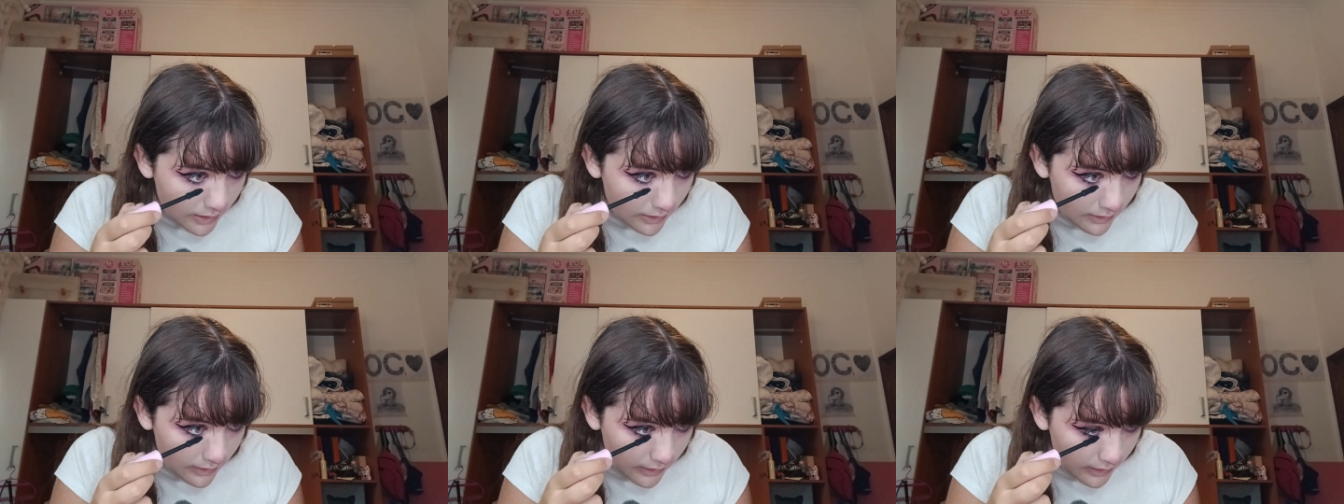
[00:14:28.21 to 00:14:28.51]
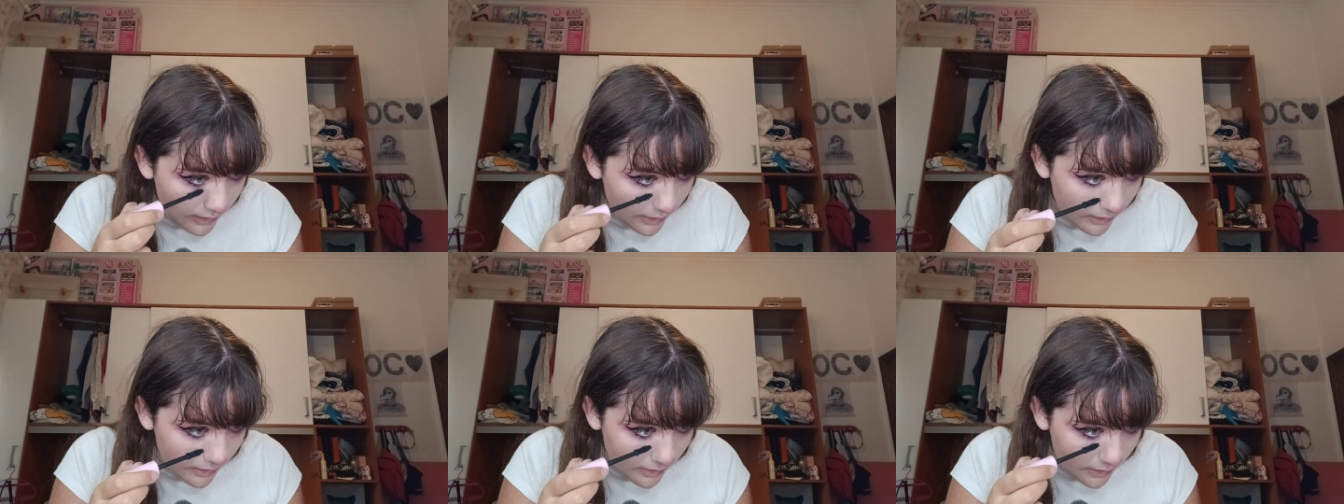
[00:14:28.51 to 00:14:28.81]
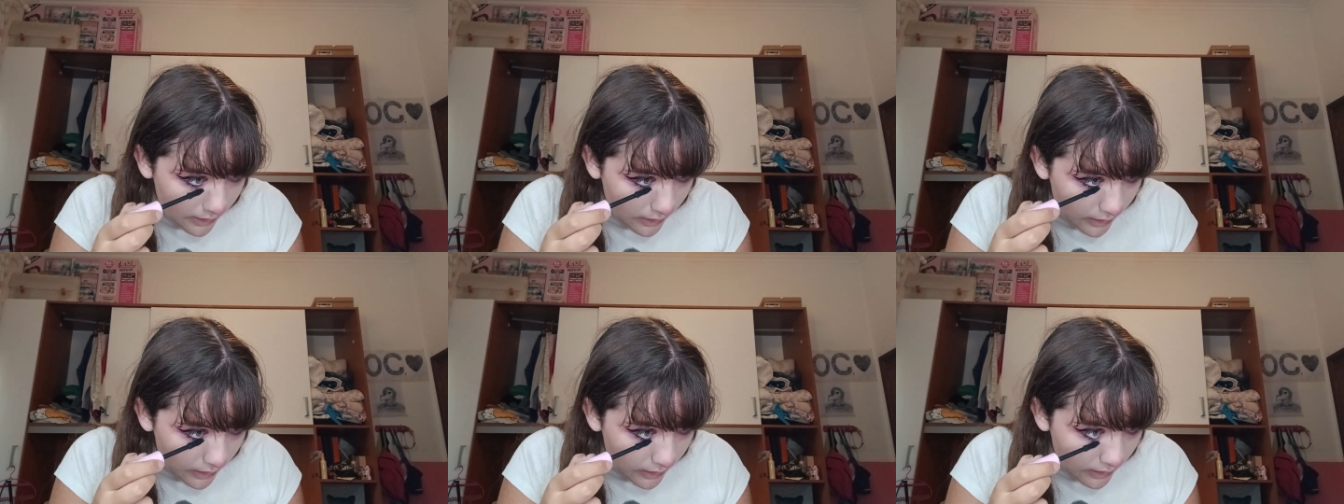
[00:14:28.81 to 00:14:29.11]
the
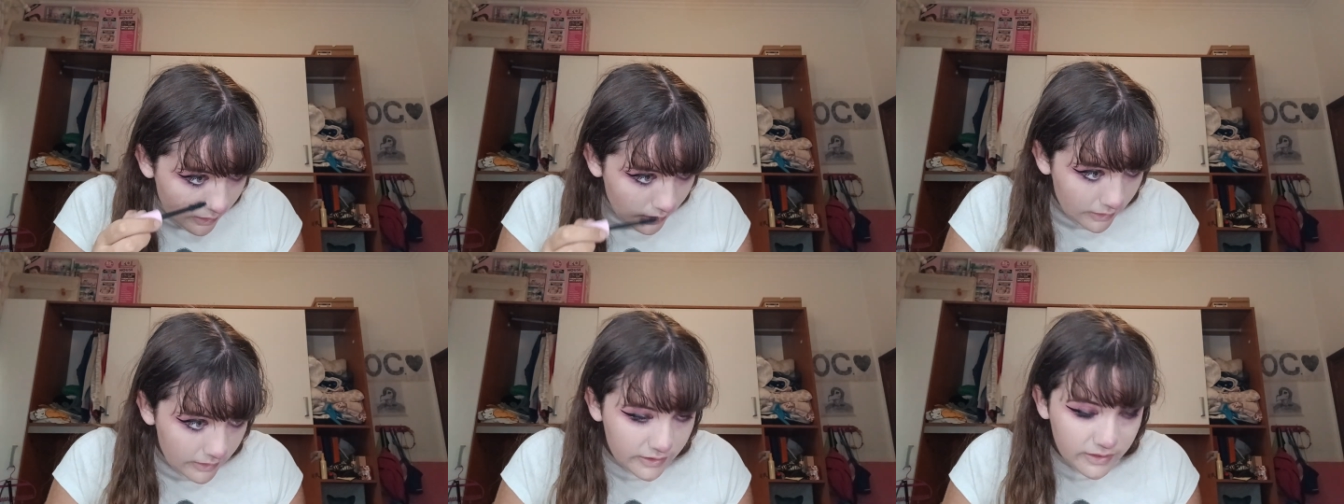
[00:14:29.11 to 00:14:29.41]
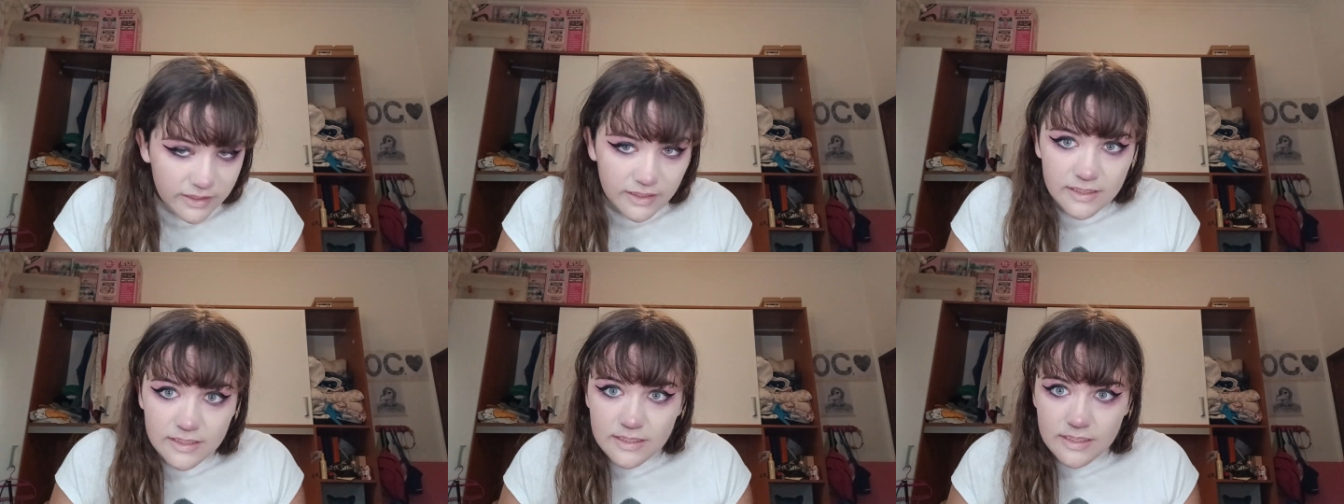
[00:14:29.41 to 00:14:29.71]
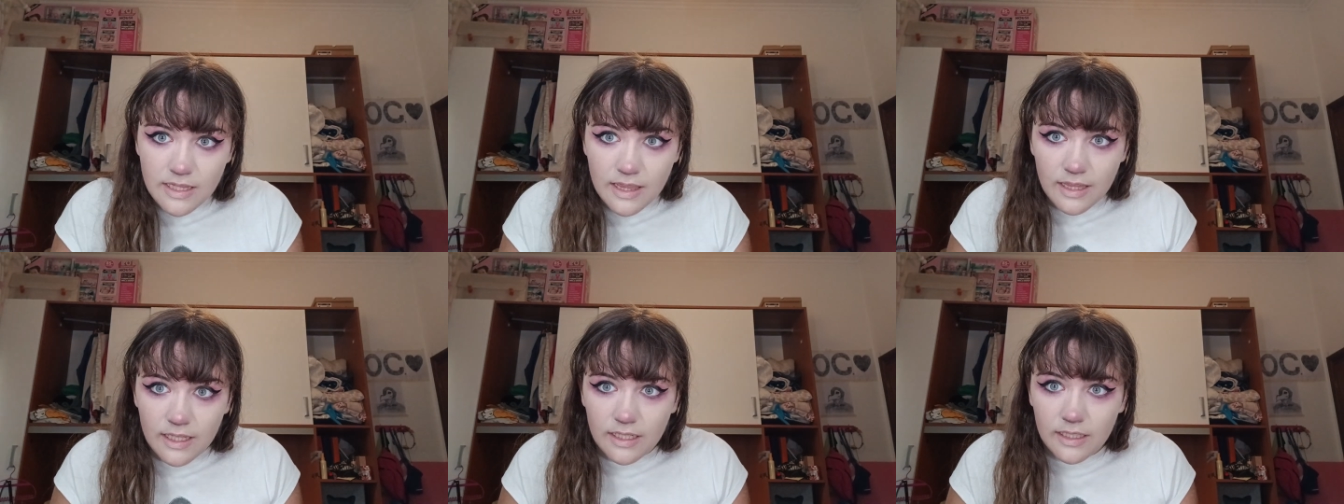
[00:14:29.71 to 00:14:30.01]

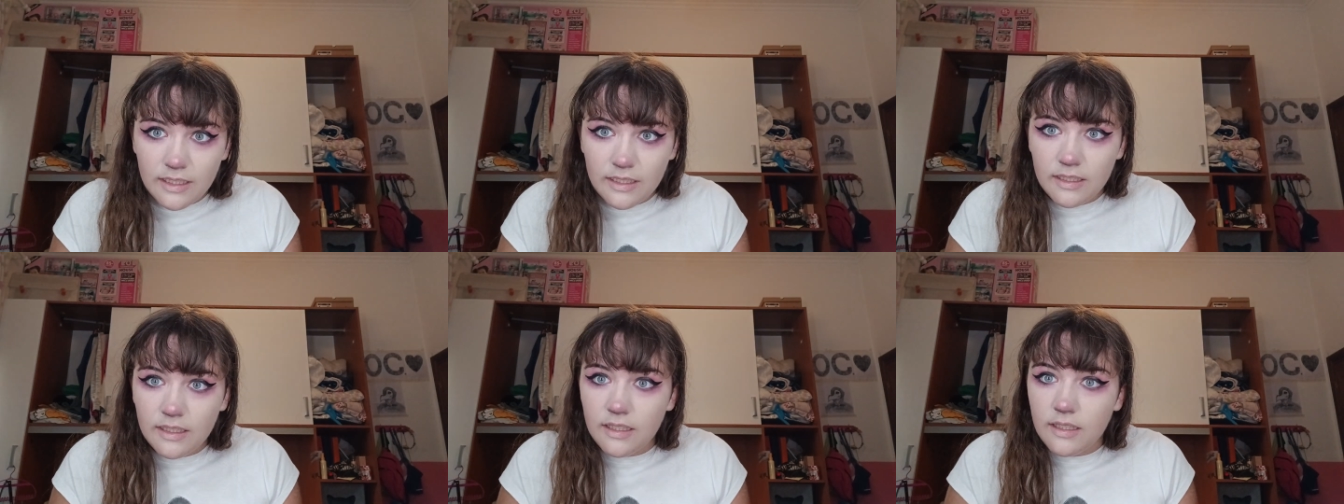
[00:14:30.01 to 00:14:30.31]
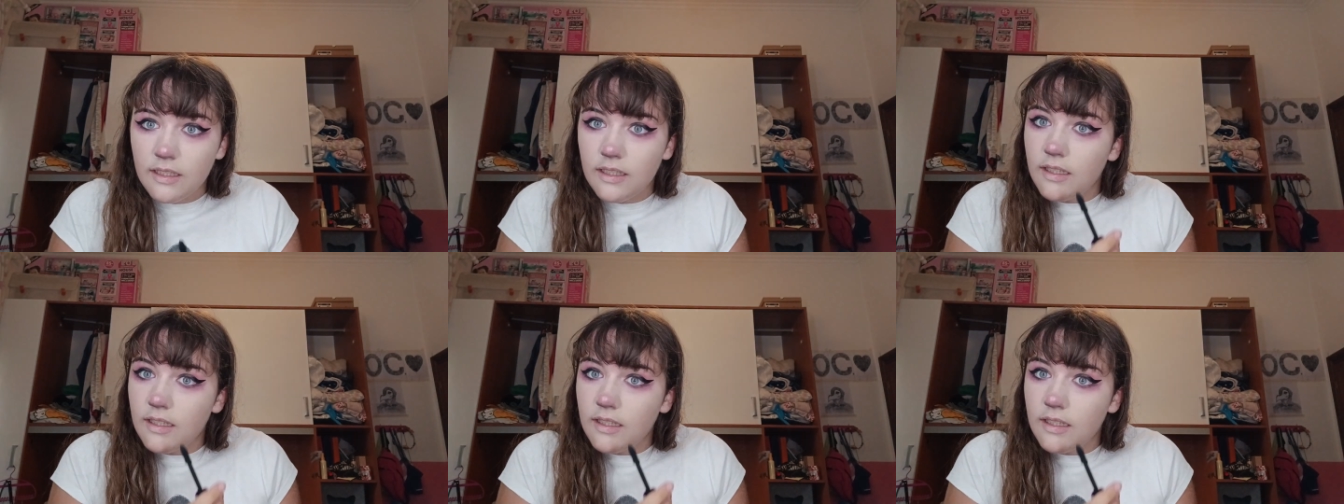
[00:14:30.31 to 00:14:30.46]
cuntiest thing